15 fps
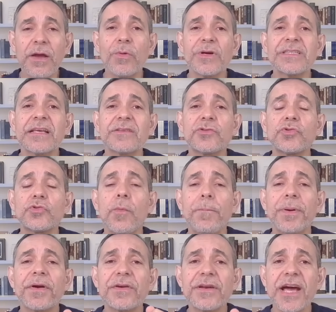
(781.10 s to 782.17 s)
It was a
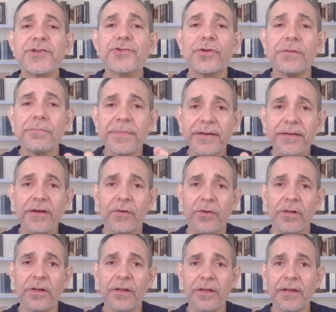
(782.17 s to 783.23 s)
supernatural
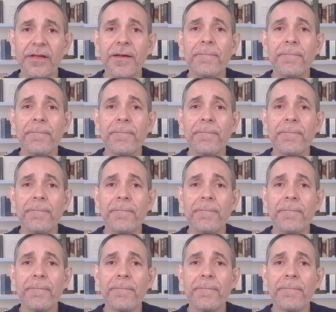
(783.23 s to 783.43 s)
miracle